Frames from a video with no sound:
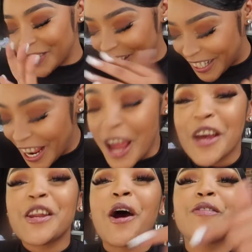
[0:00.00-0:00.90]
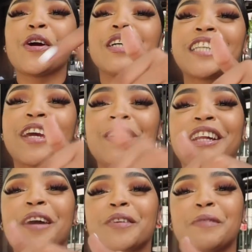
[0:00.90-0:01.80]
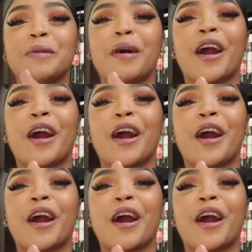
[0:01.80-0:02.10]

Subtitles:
no, if you're in sec, you need to come get B by